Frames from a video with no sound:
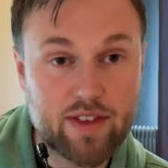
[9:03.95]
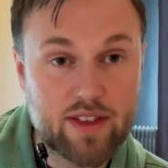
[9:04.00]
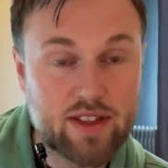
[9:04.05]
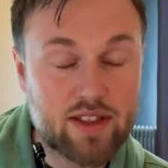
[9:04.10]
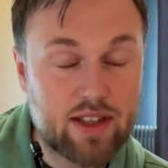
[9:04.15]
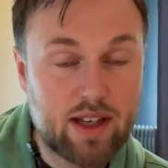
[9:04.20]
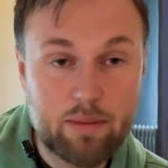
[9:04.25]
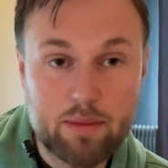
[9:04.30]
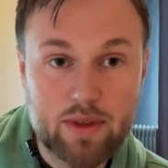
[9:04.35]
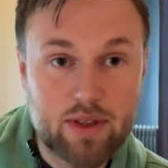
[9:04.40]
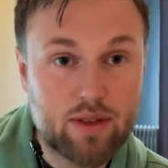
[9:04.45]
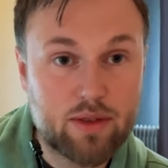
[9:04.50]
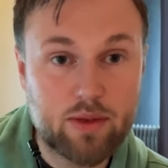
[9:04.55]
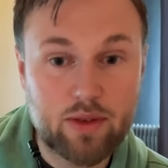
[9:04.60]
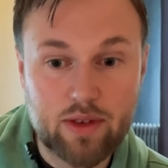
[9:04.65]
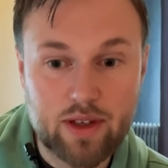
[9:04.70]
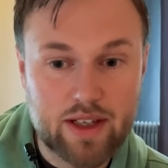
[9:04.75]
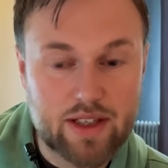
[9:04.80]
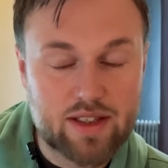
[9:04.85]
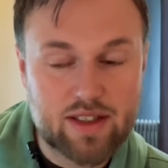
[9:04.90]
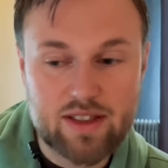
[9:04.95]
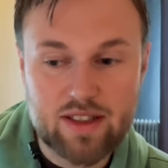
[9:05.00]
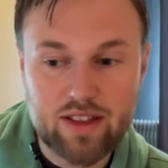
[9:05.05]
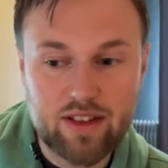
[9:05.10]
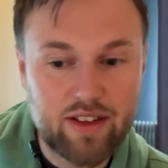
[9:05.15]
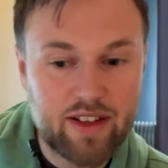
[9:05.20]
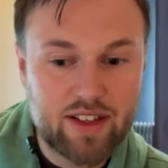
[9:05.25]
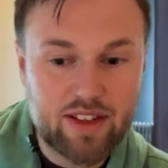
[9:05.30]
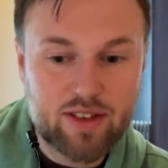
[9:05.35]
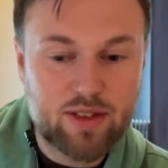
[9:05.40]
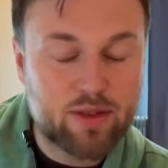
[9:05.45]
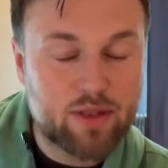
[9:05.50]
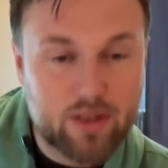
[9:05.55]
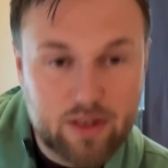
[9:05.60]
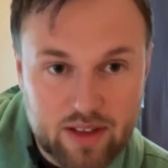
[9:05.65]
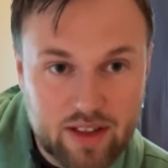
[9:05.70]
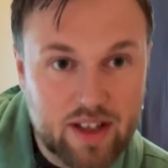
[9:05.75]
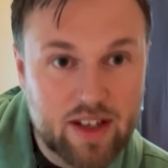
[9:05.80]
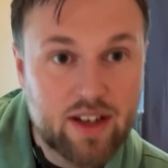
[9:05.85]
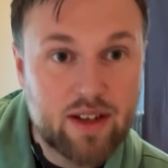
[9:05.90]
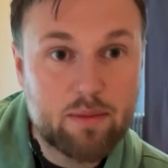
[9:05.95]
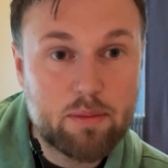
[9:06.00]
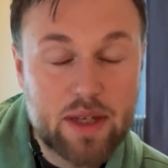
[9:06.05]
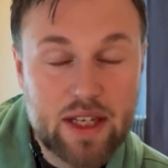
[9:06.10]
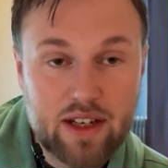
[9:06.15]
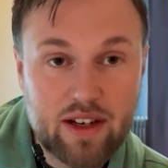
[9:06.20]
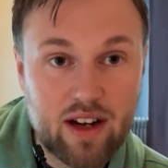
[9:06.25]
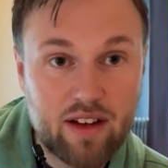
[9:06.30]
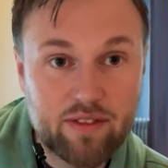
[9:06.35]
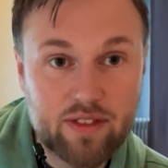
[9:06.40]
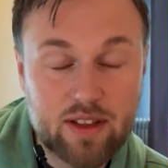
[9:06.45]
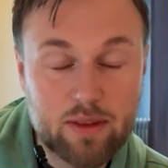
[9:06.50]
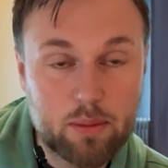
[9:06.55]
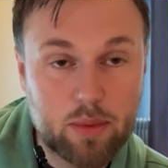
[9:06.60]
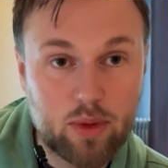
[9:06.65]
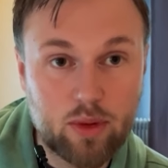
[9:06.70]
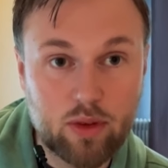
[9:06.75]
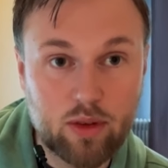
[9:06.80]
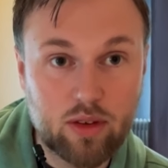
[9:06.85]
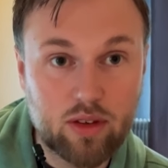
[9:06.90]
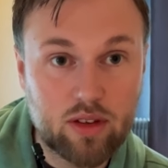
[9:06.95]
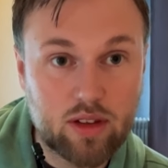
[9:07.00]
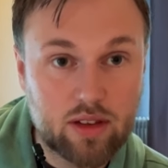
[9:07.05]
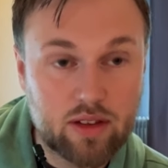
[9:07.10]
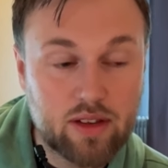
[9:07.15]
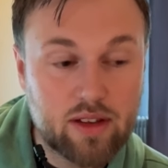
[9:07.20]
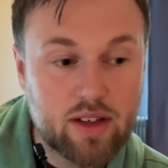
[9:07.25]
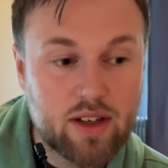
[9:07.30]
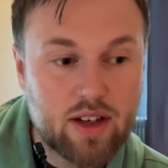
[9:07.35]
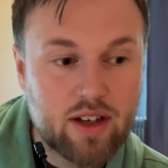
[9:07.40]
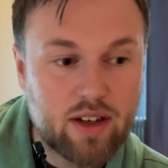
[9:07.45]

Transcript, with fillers: And step two is learning to be comfortable